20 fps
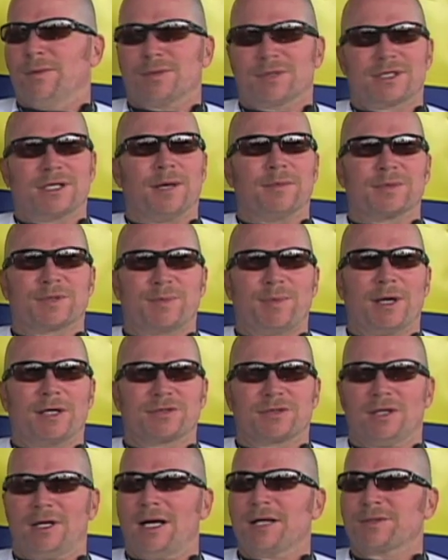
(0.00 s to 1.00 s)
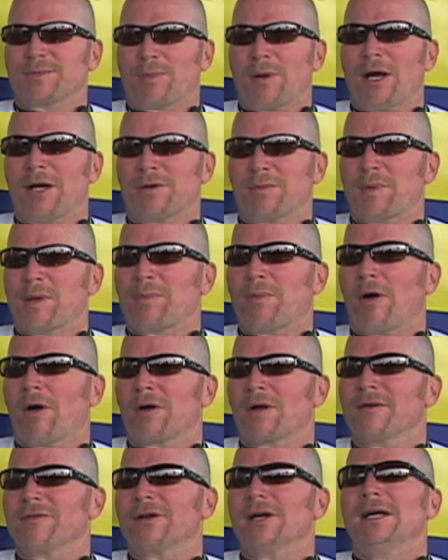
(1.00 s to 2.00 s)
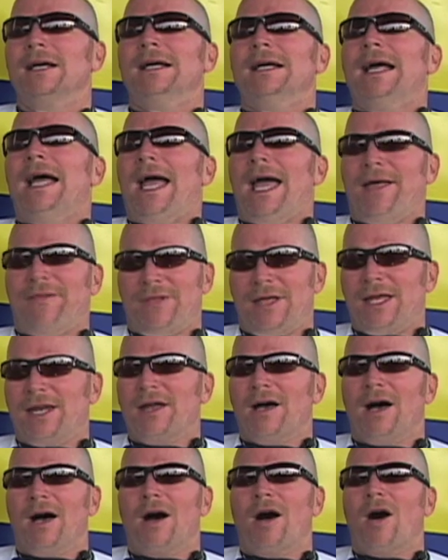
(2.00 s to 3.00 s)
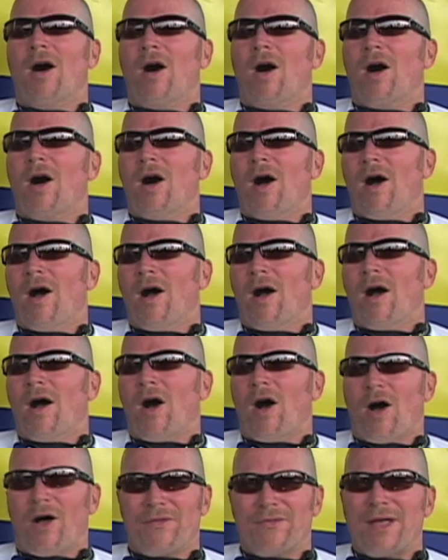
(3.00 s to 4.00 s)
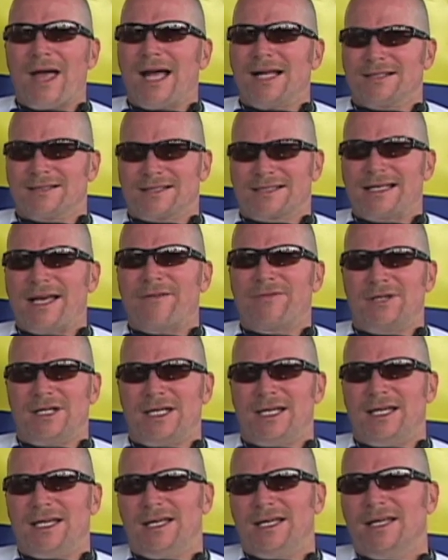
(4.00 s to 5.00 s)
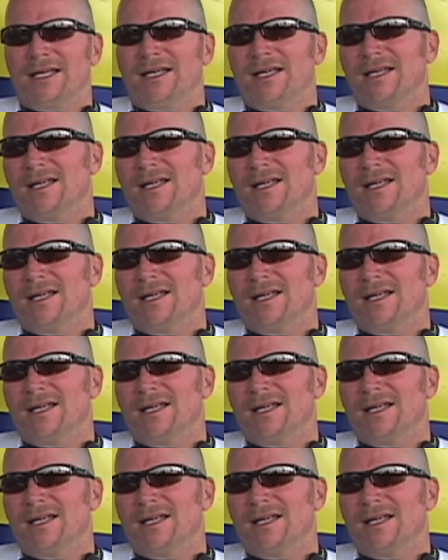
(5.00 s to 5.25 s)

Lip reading: something special. I was proud to be part of it. And then on the '78